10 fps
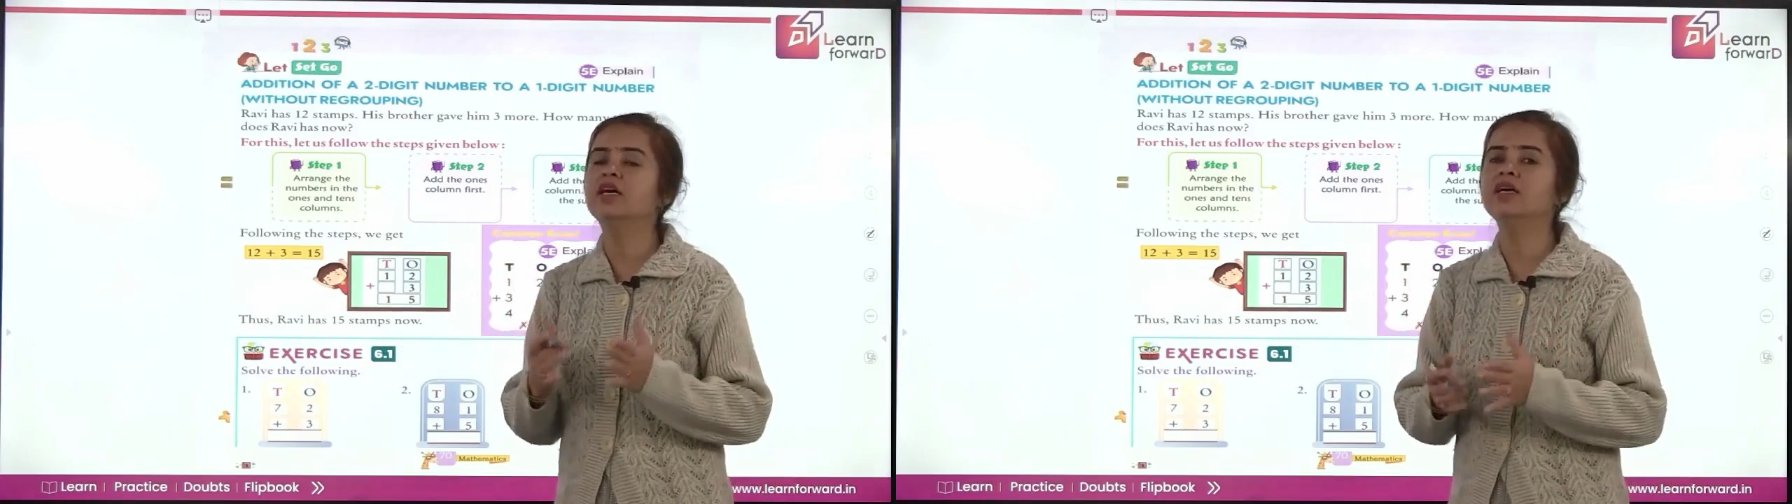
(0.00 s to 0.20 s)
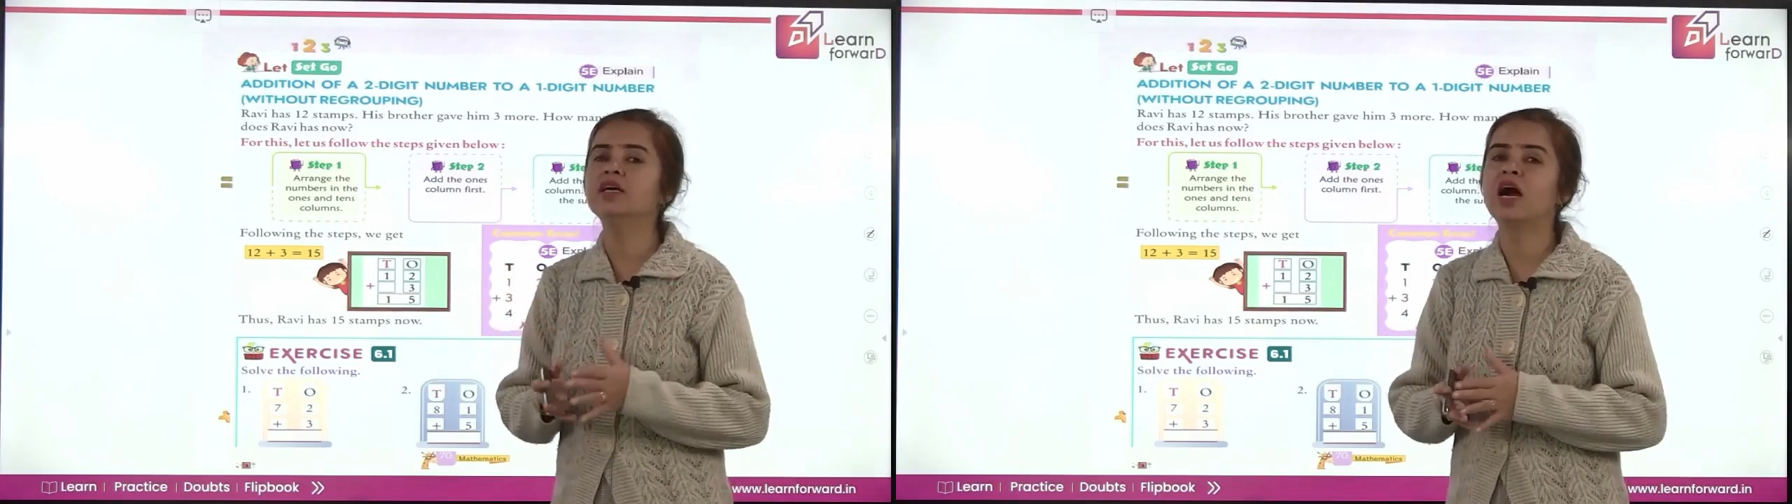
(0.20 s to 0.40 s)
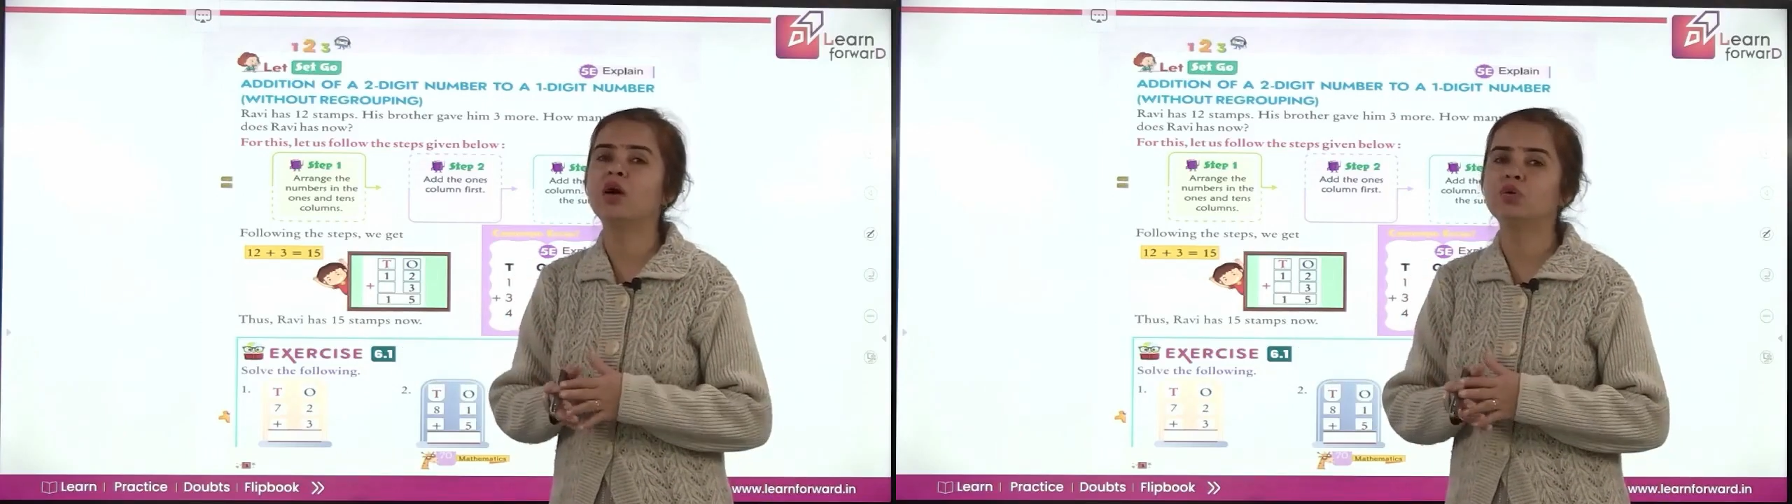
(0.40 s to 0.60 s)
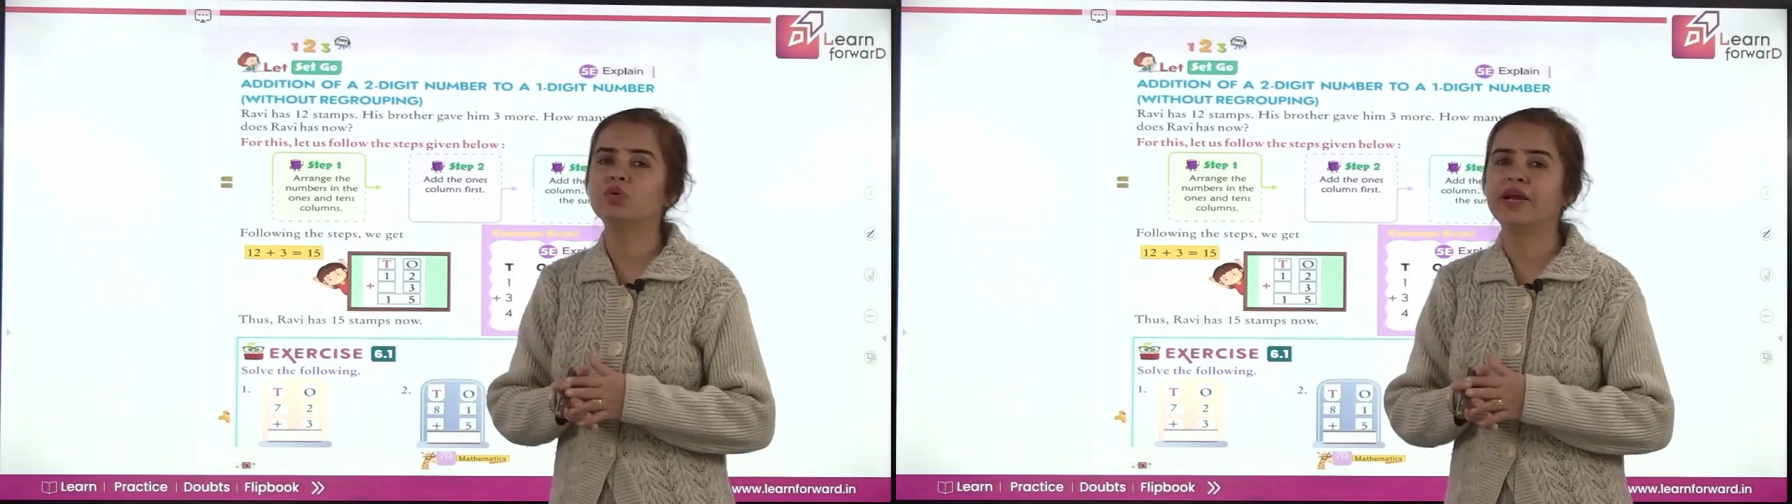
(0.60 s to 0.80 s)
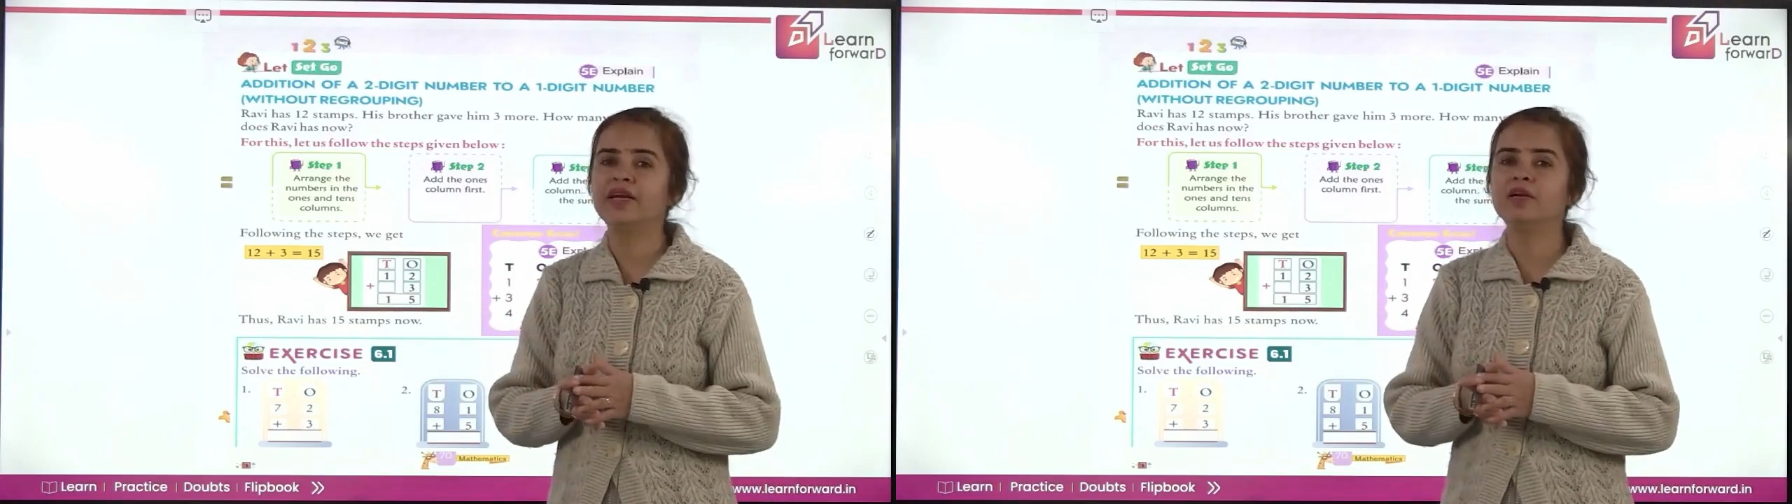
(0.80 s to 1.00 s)
how to write
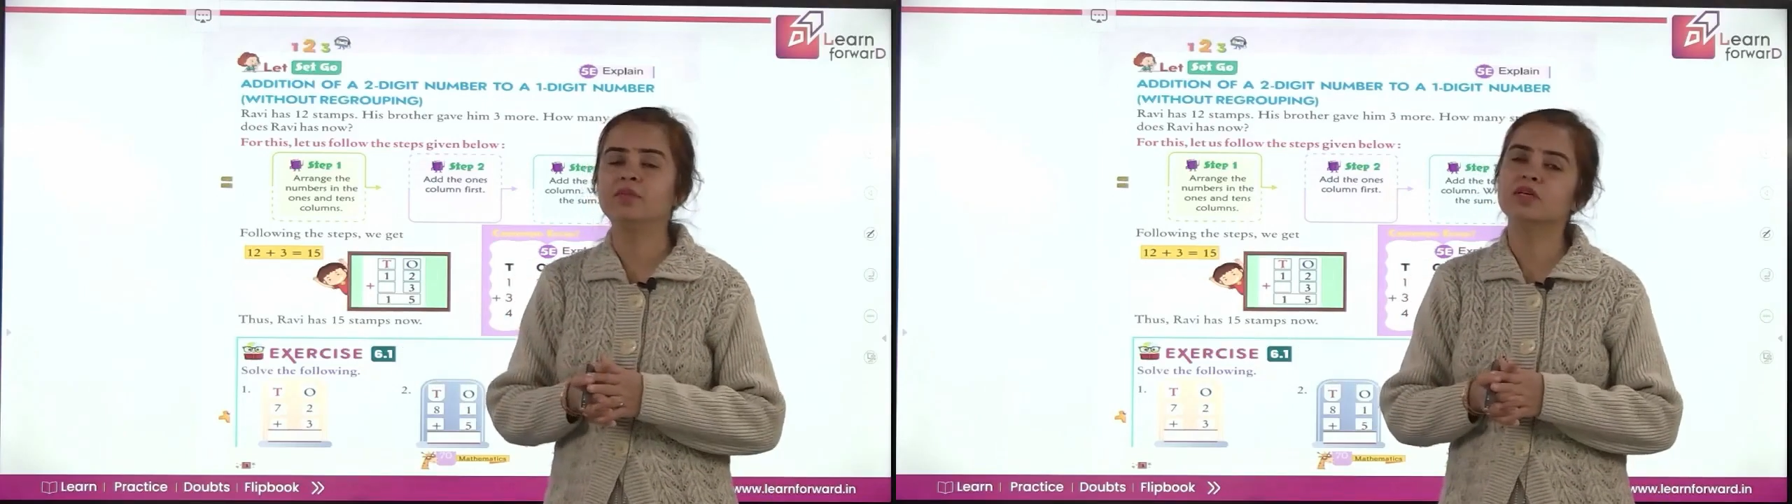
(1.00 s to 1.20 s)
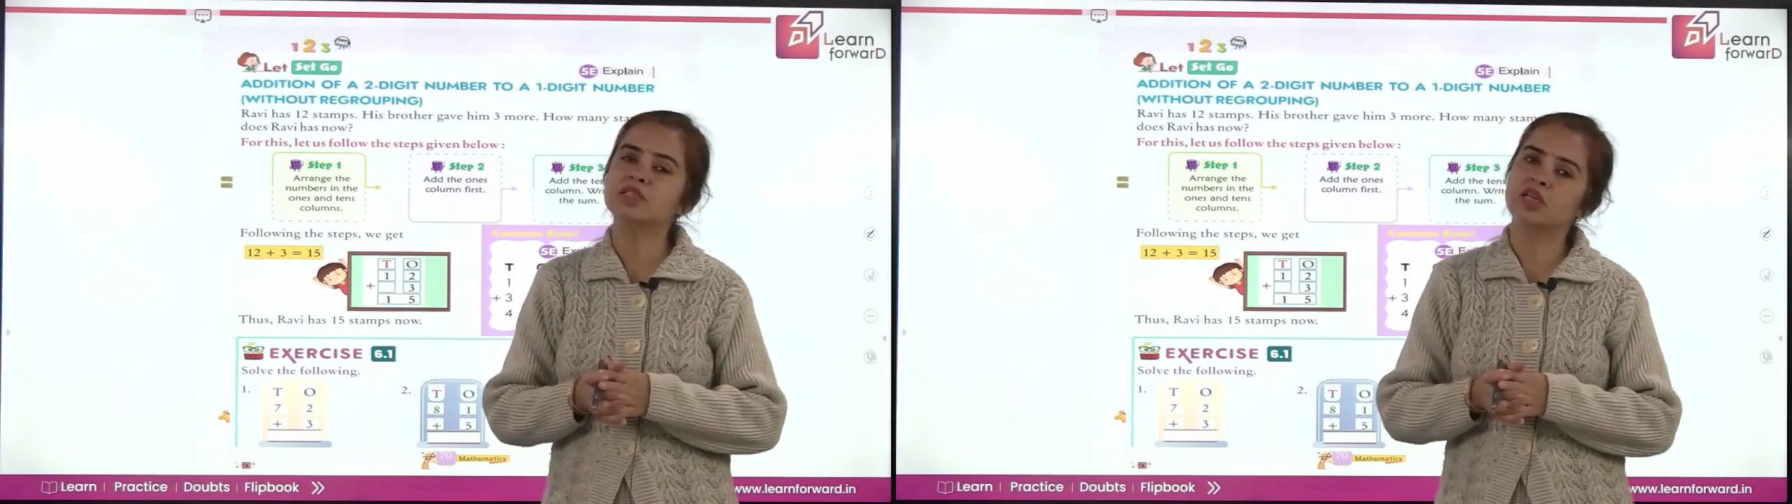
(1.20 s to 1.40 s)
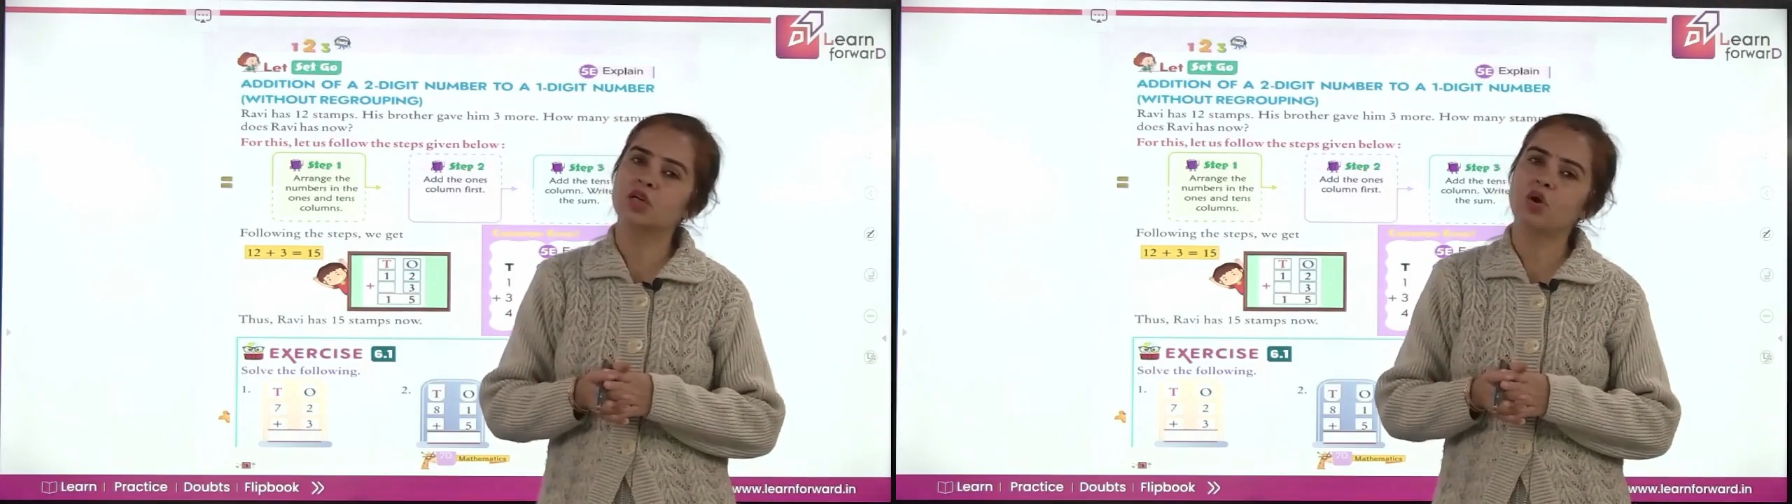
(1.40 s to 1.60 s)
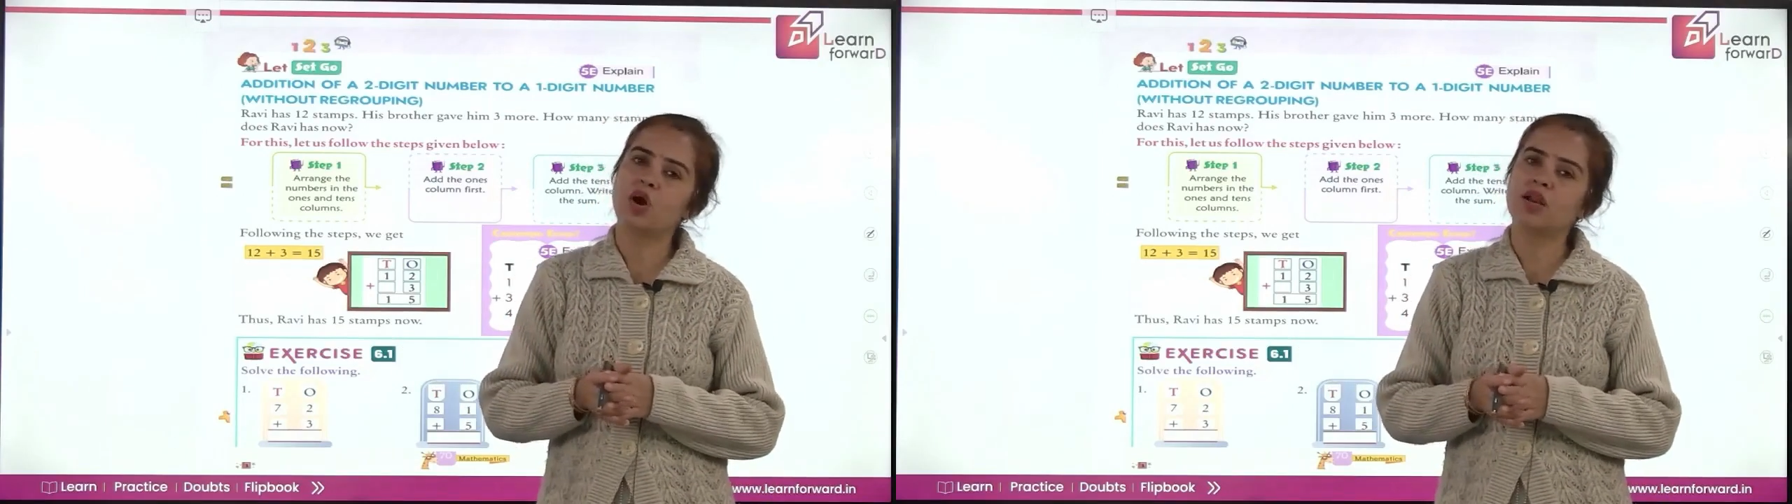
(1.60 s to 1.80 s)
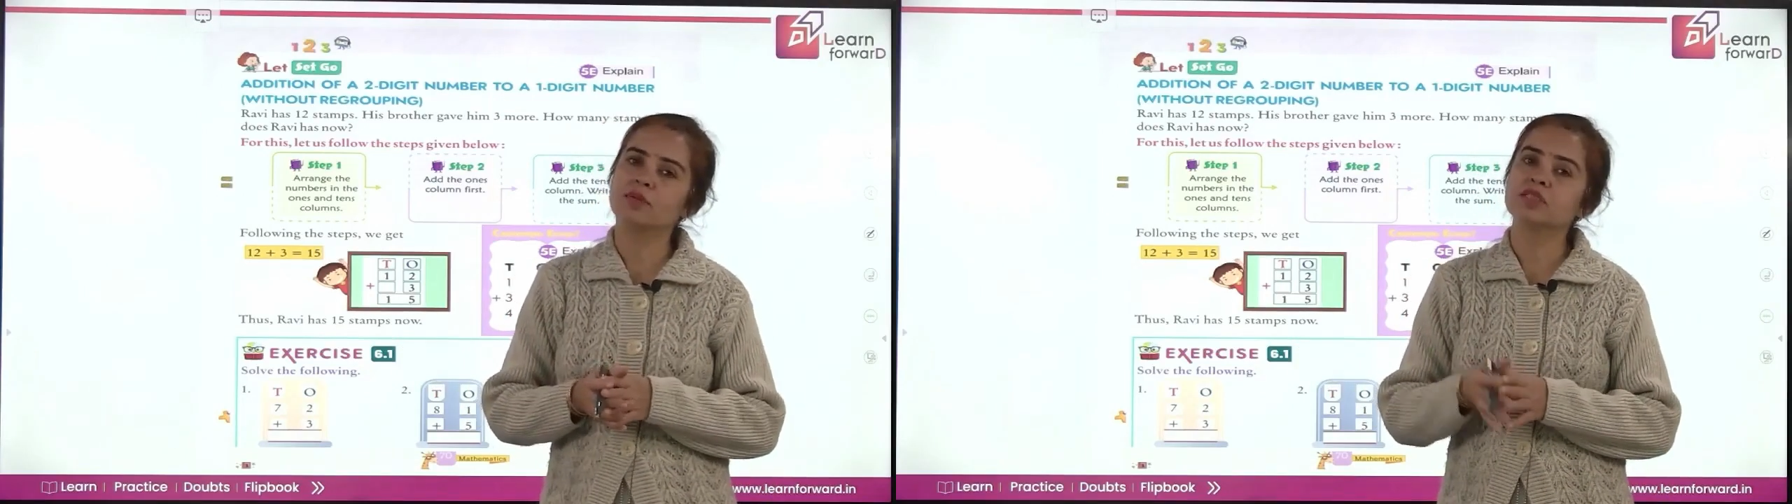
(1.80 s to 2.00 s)
numbers in columns,